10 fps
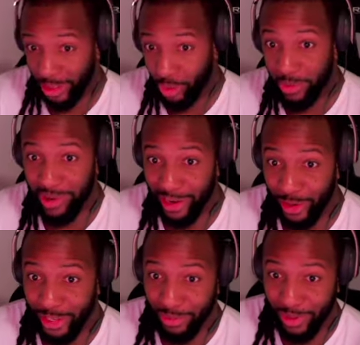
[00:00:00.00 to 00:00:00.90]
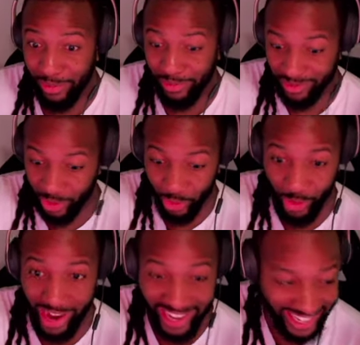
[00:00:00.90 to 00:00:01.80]
is what Mayuri's been
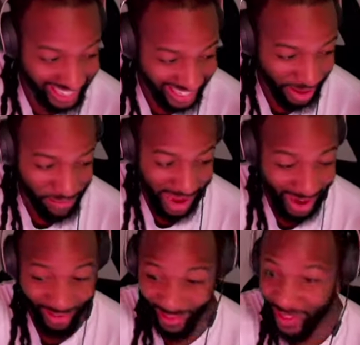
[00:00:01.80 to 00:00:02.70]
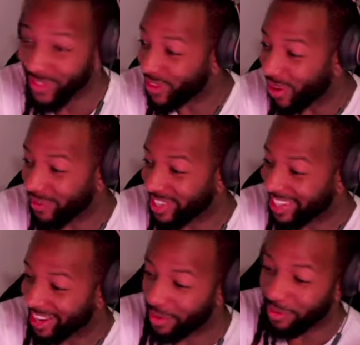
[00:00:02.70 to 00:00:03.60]
creating in that back room. Oh my,
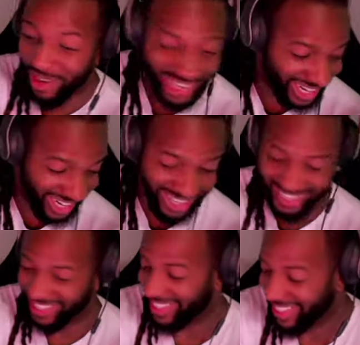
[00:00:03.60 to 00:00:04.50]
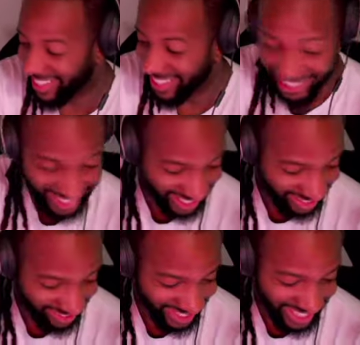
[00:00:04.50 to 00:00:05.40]
god. oh my god. This
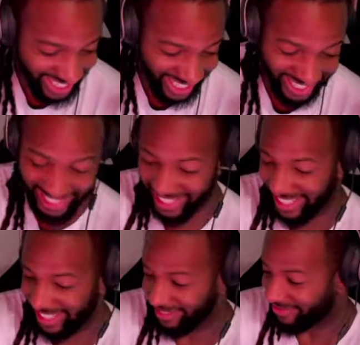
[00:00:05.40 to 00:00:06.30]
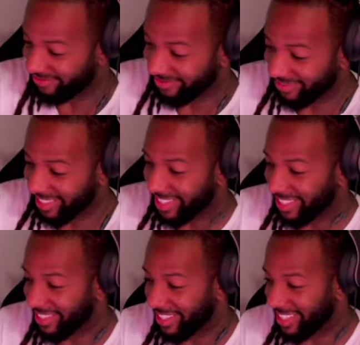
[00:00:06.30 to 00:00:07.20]
is ridiculous. This is
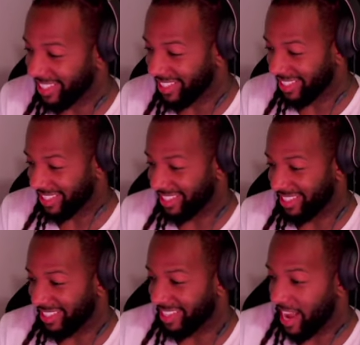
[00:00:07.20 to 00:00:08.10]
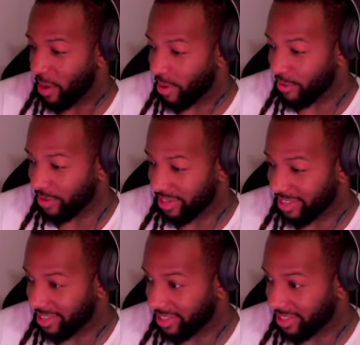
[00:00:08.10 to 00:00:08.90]
ridiculous. However,